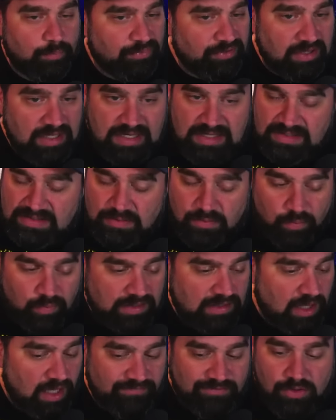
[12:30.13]
Please,
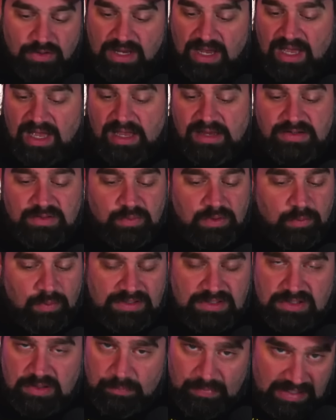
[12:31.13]
we love you guys. We
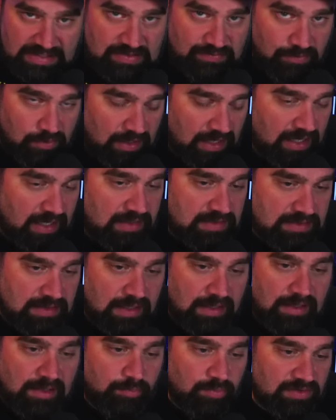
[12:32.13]
wish the best for you guys
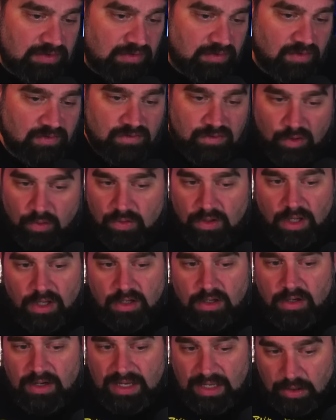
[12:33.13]
but this is no
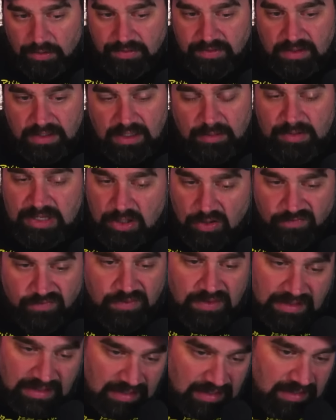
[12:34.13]
longer healthy. I'm here
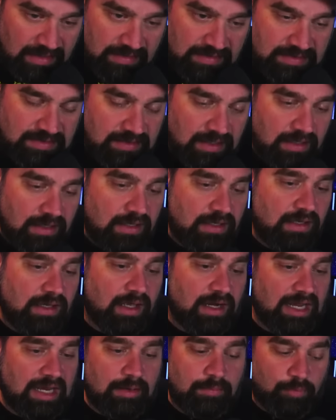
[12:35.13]
for the kids
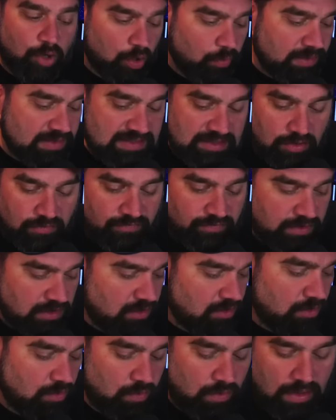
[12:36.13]
and I am always here for
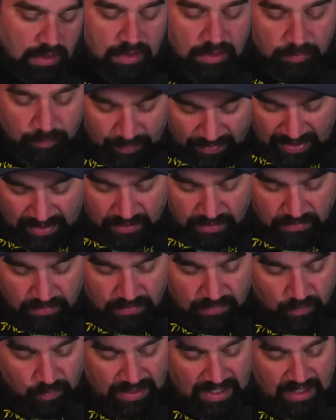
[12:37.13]
you, but
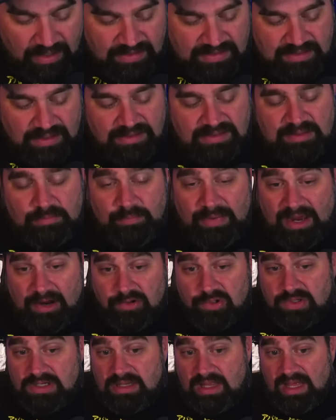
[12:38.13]
we got to set some
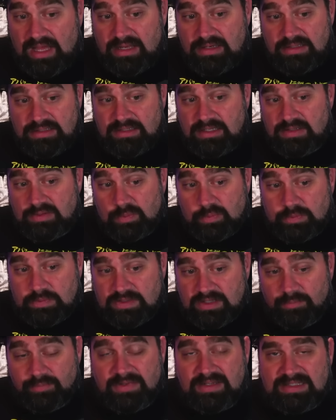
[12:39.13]
boundary lines is
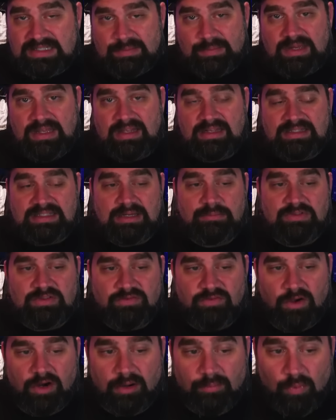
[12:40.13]
something to me that seems
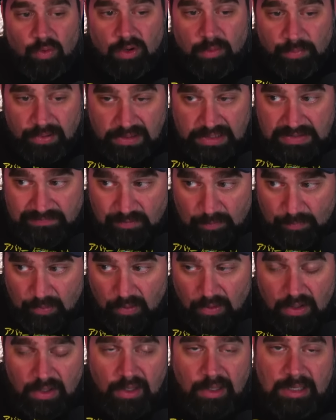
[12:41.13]
far more
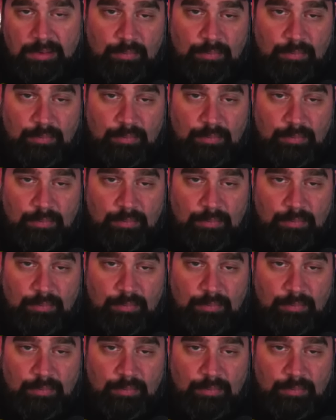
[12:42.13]
believable.